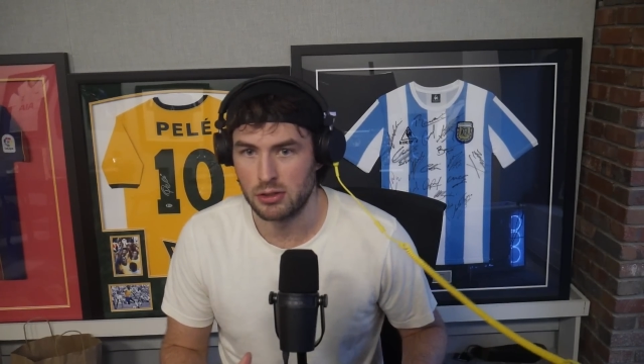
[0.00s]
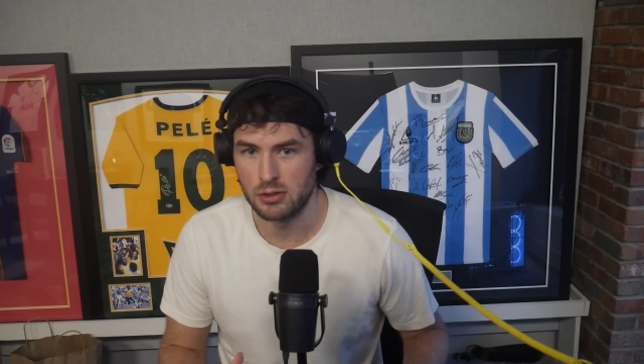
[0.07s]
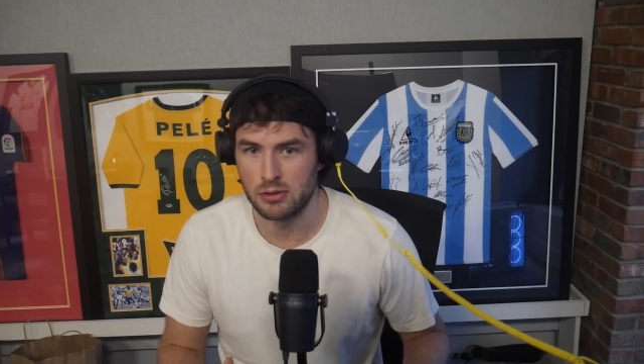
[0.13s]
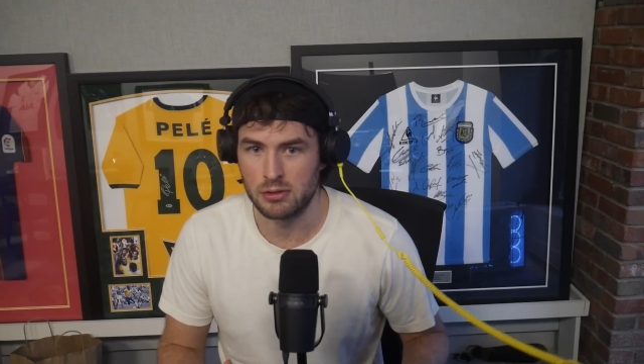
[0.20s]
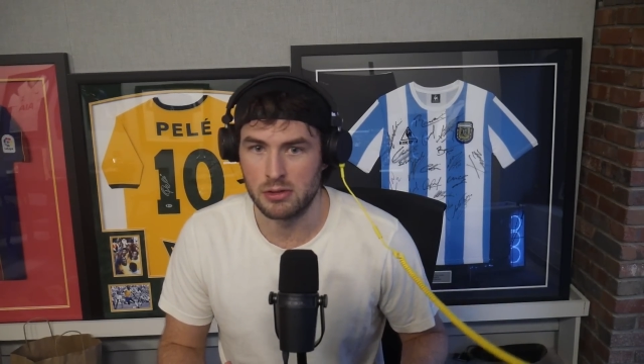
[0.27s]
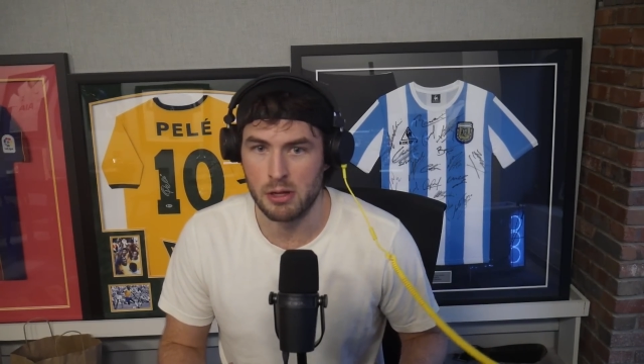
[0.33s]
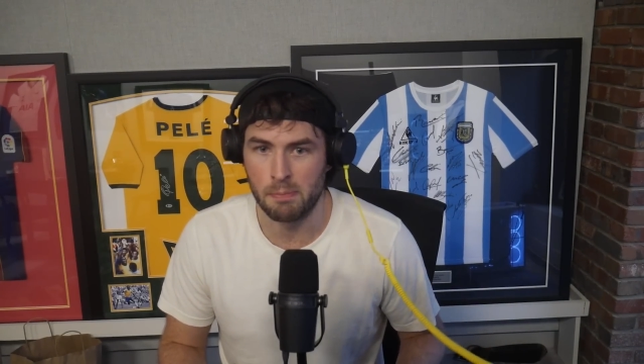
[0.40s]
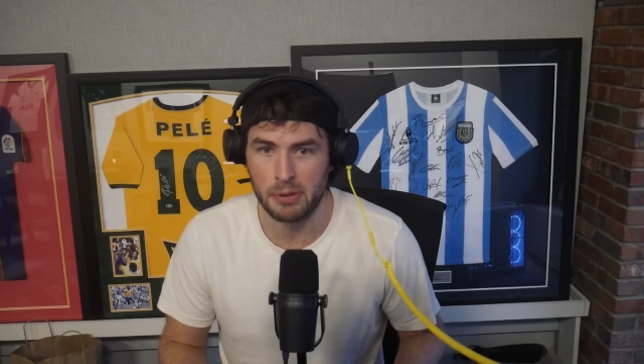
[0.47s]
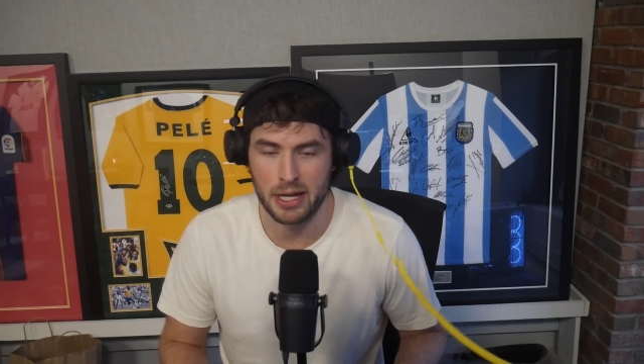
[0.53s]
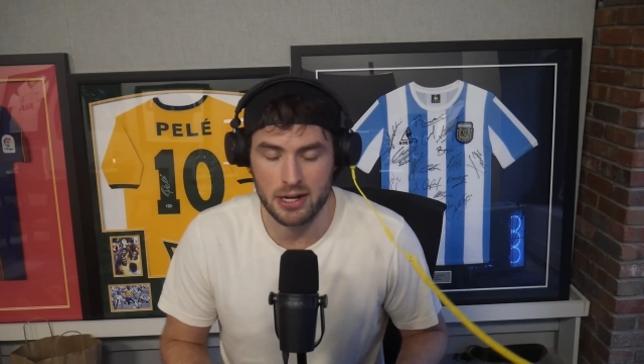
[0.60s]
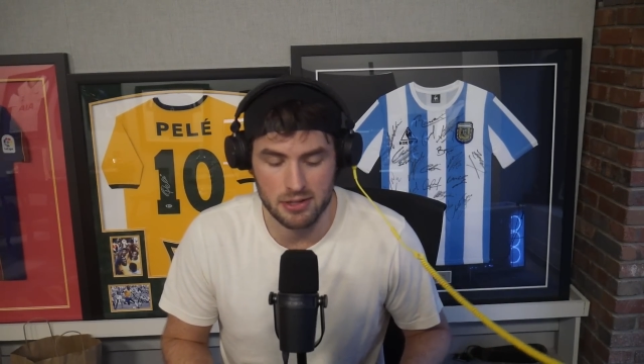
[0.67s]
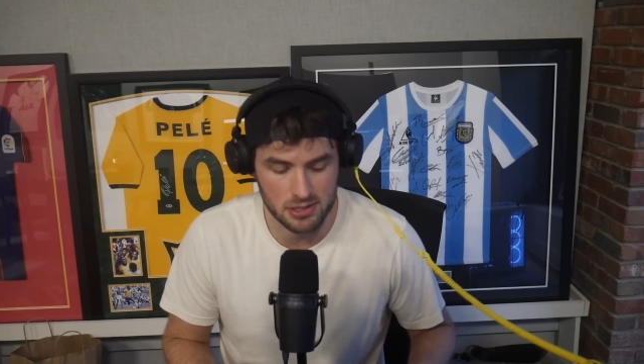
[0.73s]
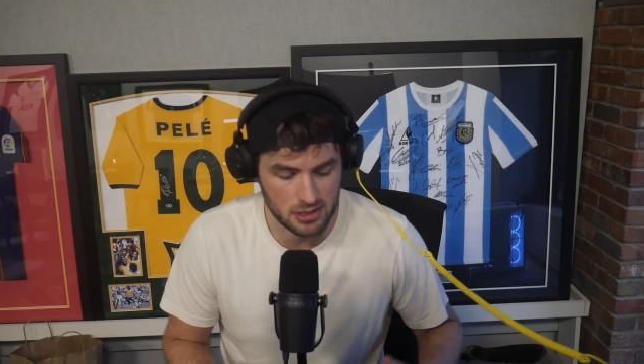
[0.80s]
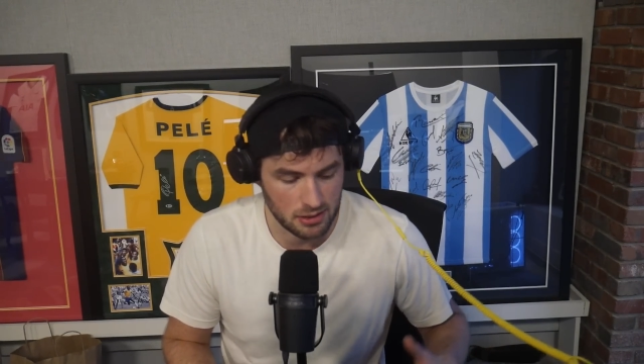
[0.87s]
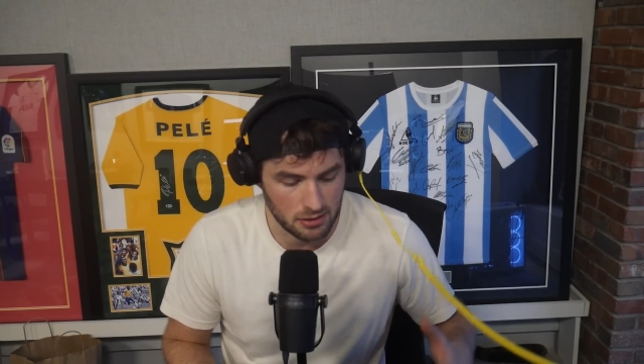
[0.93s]
the
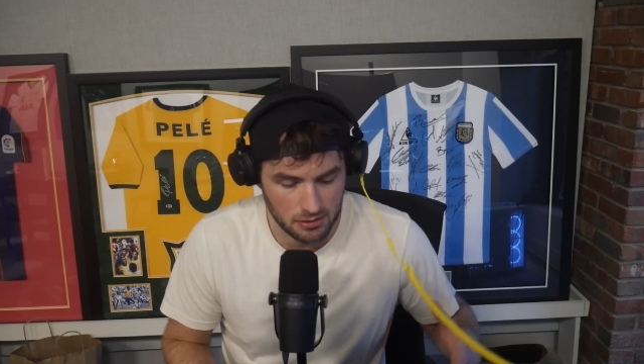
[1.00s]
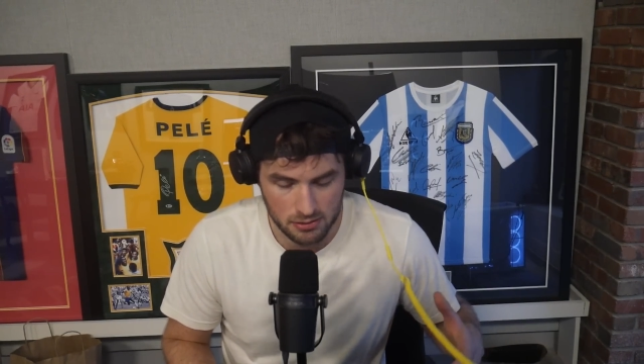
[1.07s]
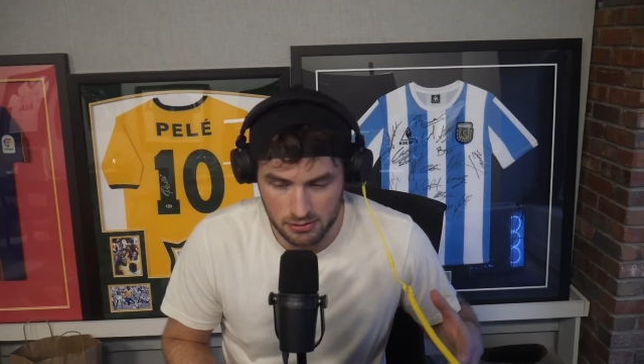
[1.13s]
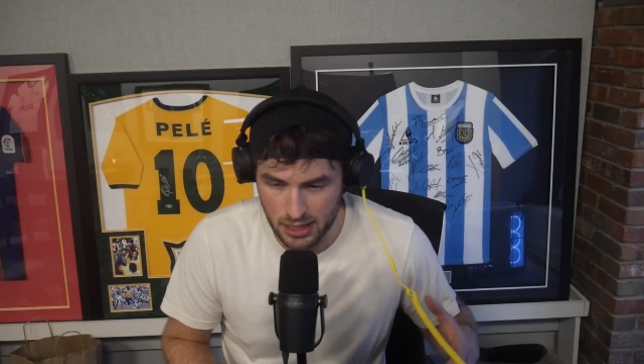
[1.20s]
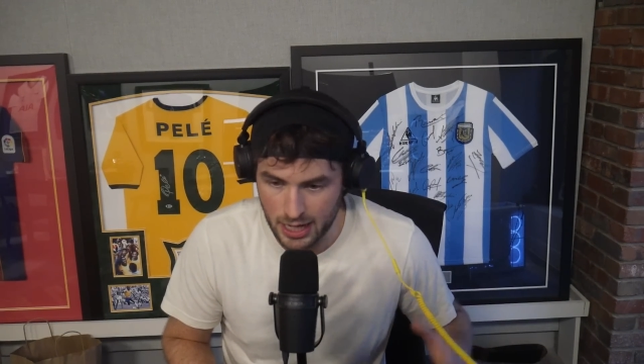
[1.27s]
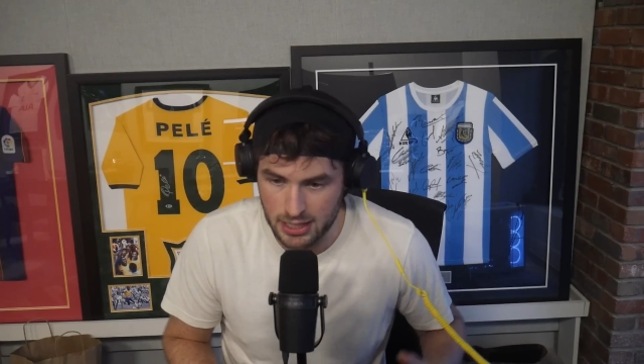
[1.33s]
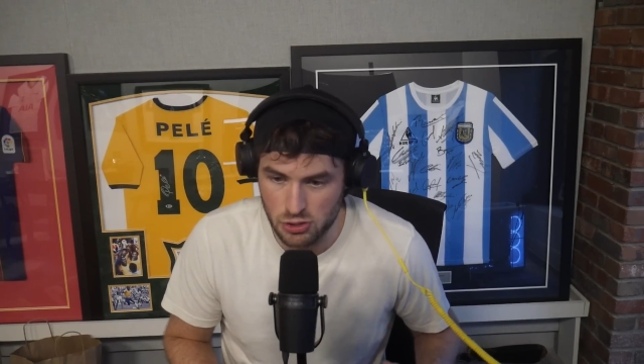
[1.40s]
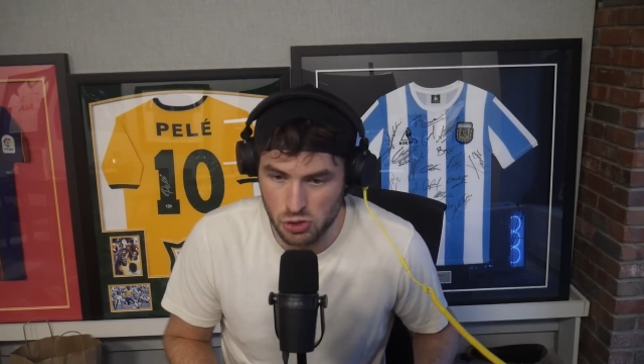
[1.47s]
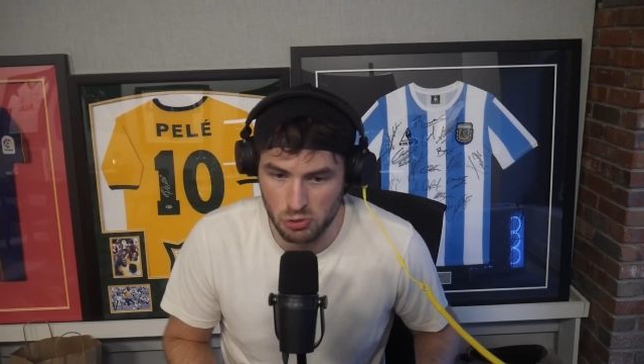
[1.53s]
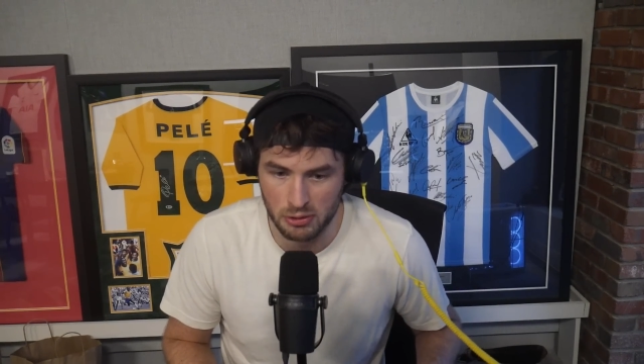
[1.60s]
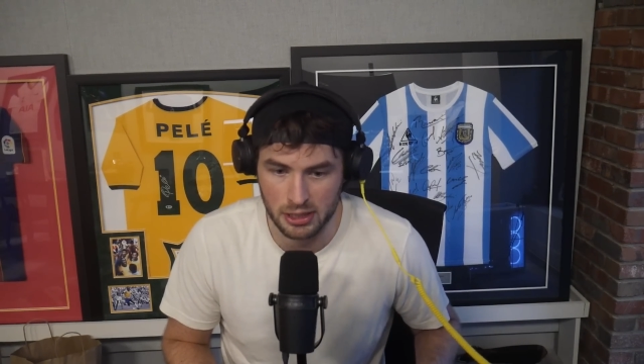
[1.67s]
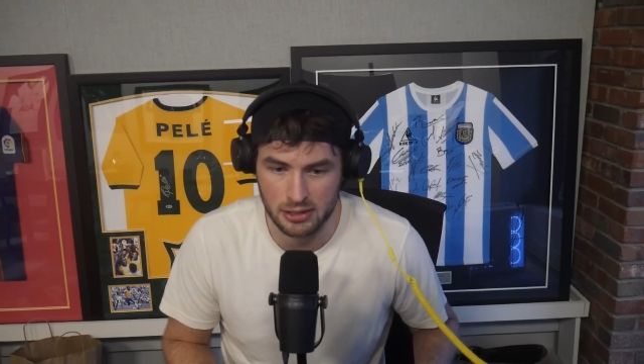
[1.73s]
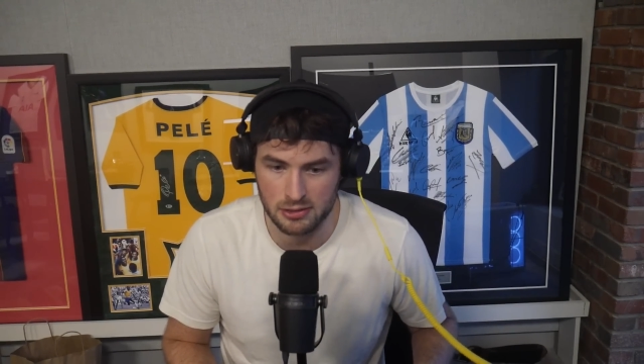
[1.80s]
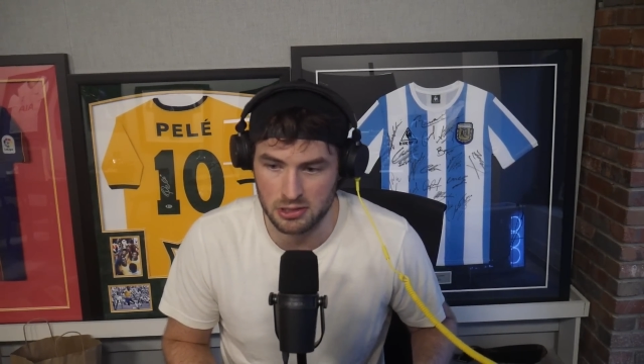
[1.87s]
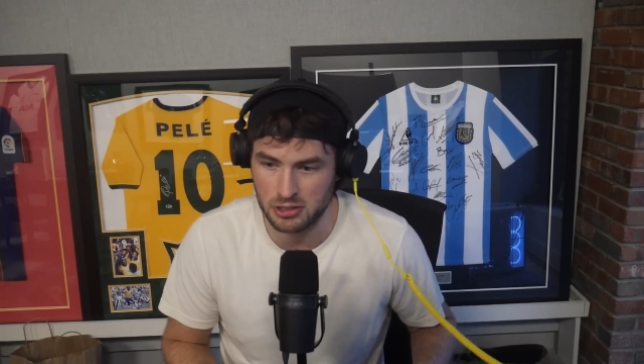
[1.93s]
players that he's
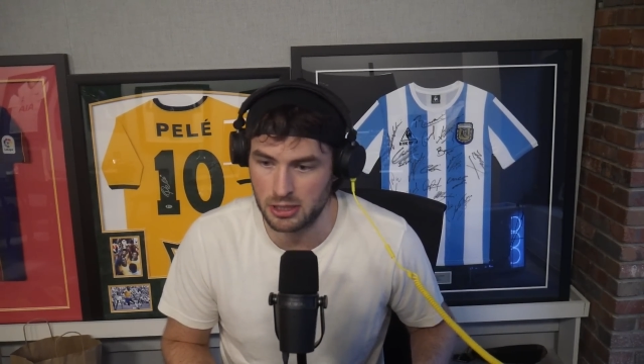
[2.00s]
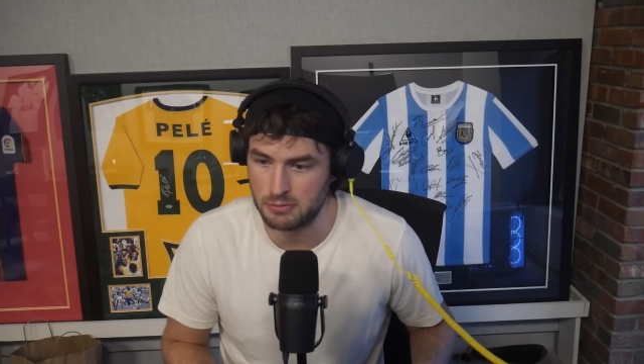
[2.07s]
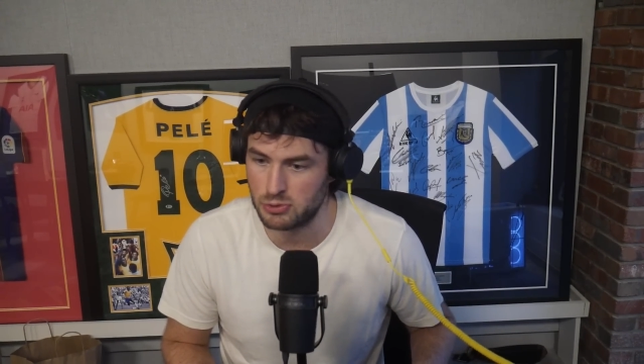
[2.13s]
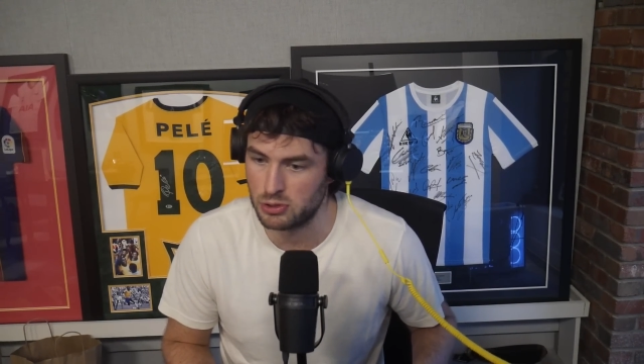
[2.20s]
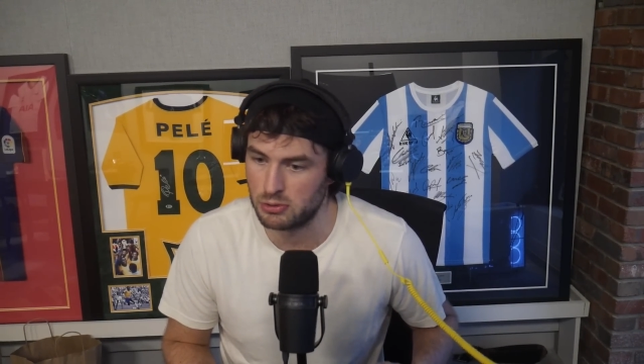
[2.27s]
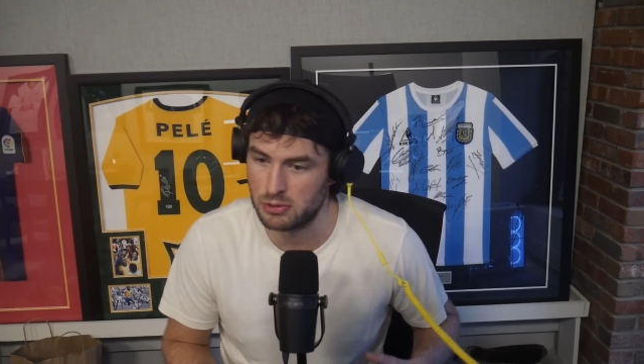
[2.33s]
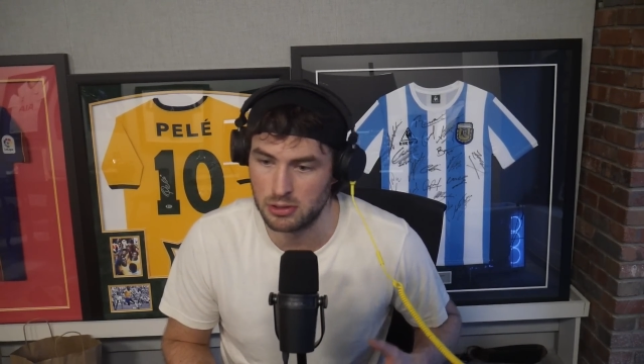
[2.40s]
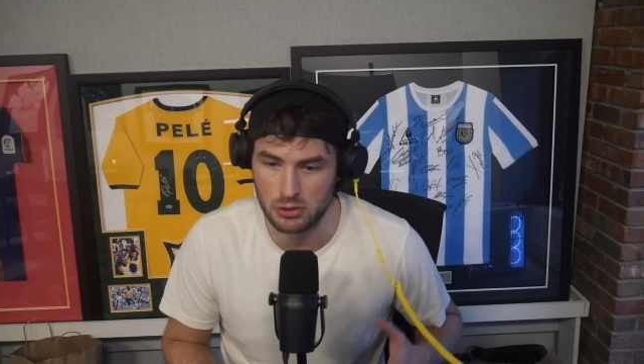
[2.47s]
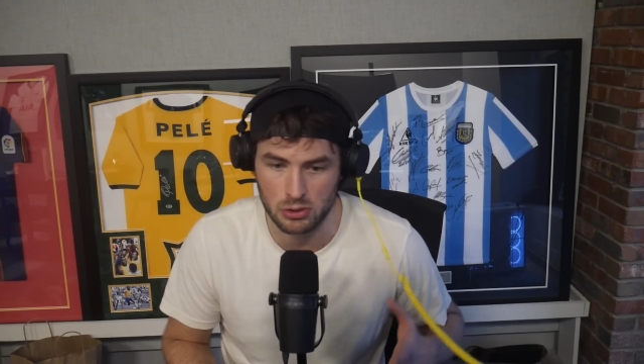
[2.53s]
joining this club to,